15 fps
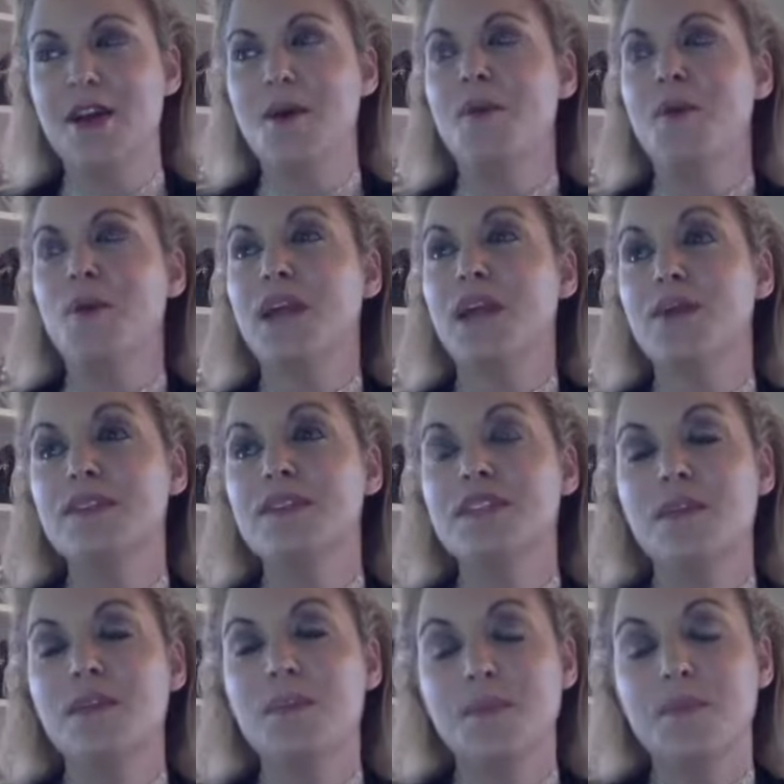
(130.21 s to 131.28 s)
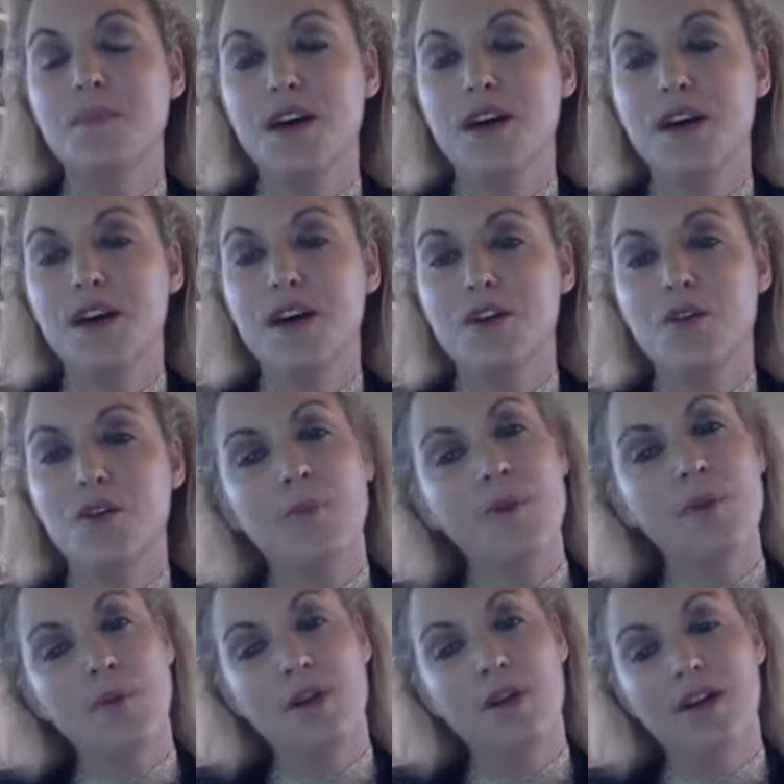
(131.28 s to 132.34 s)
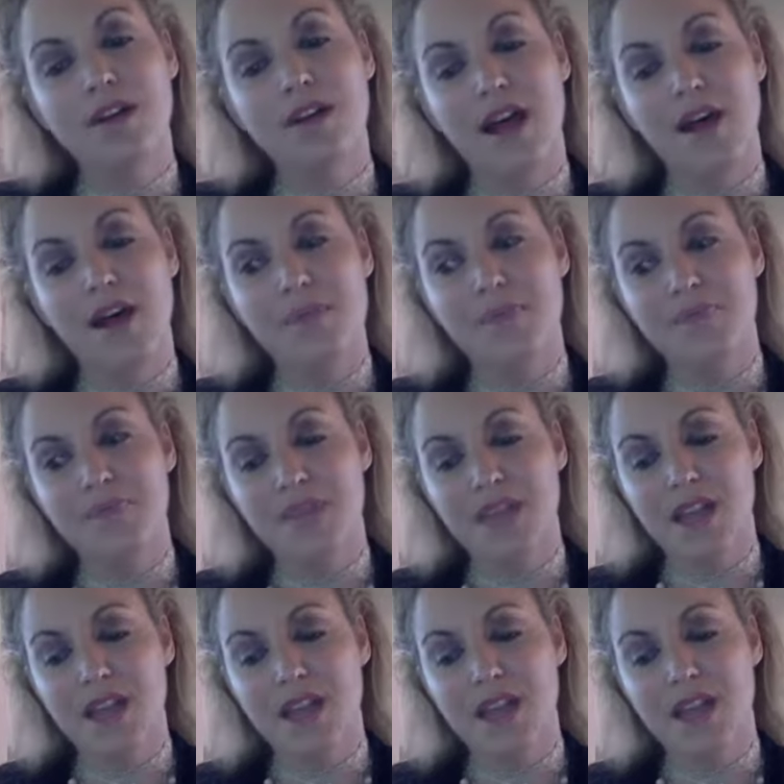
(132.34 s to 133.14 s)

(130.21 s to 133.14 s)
But when I was in the, the corporate world, um,